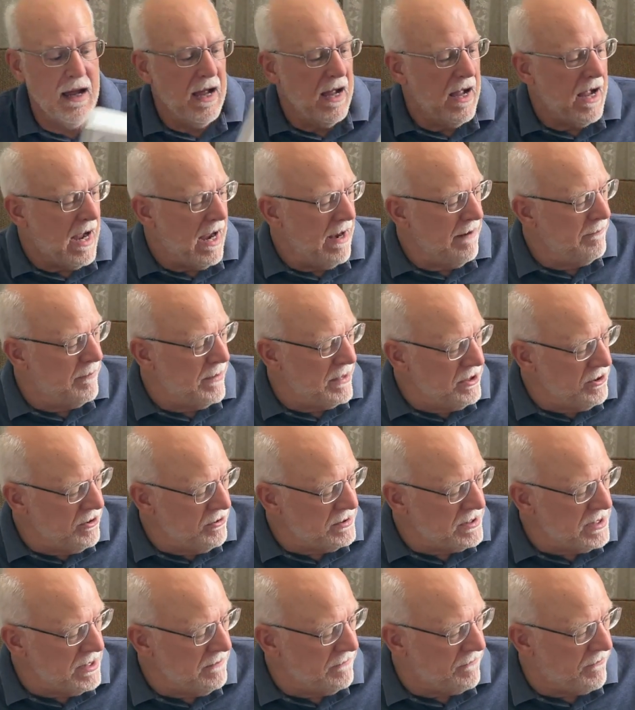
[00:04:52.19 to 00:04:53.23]
I've been
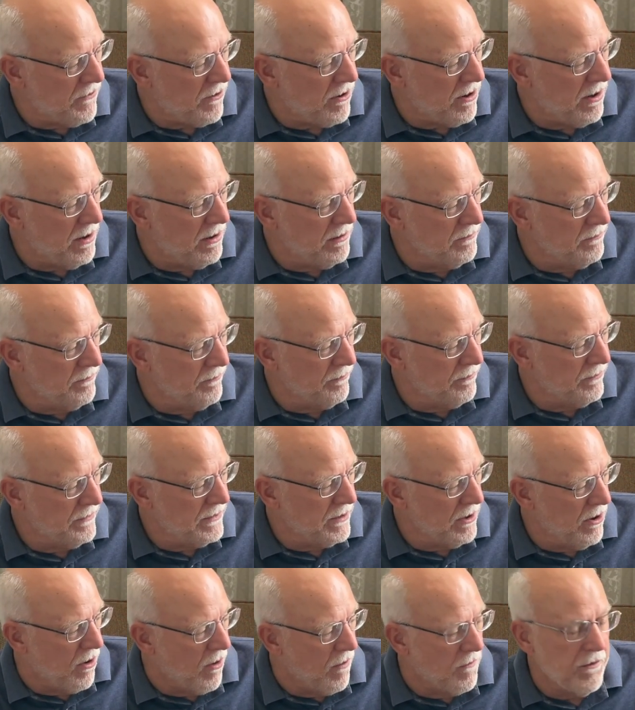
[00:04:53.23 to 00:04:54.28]
using for
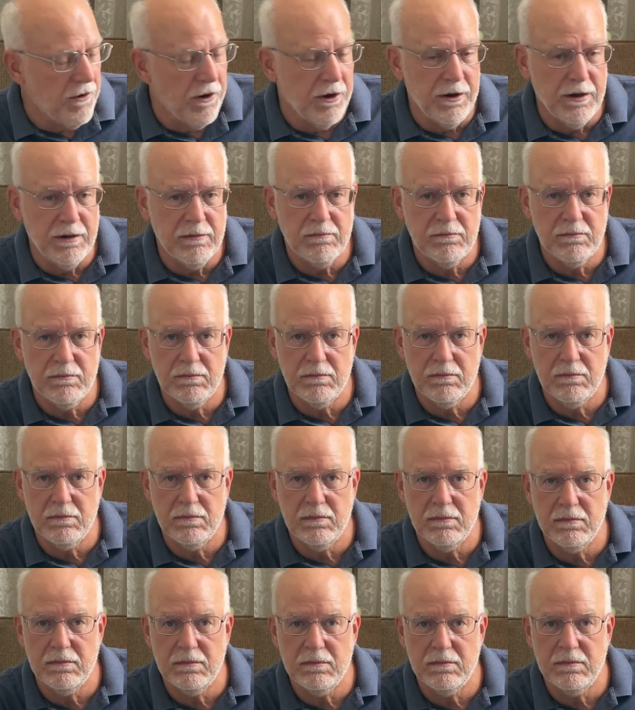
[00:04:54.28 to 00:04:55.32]
over
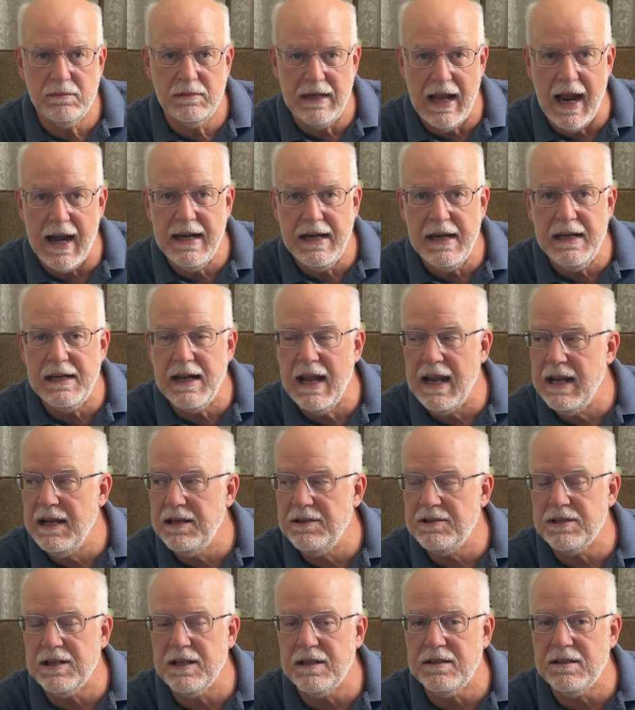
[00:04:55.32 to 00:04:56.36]
90 days
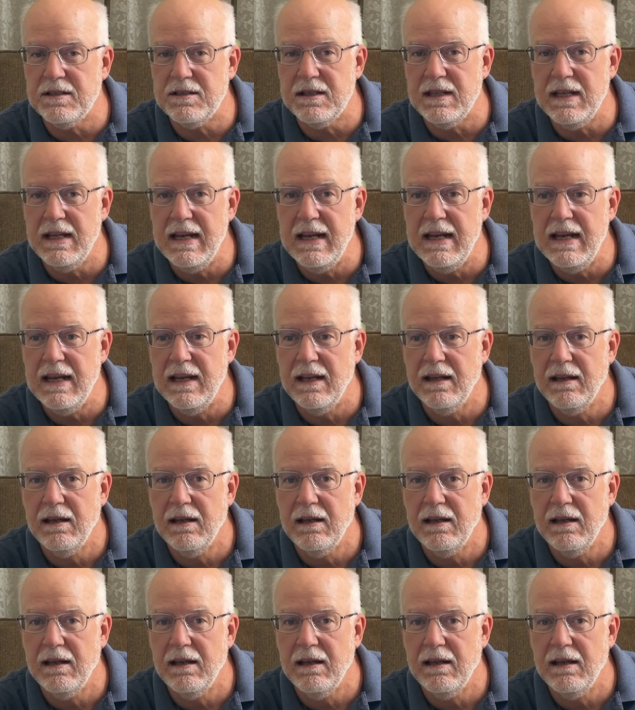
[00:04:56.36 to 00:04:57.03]
since the